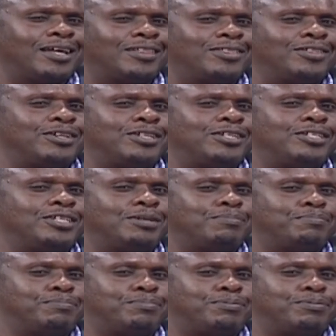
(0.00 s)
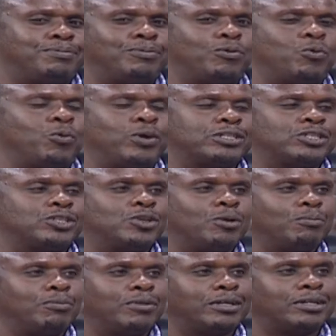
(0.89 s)
the deep
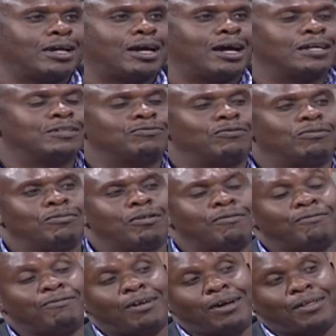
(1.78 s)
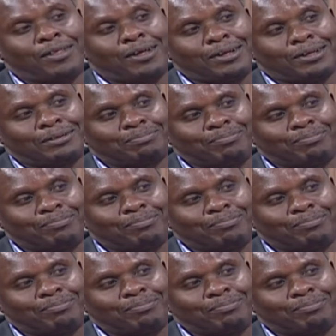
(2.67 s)
wisdom that comes from a father.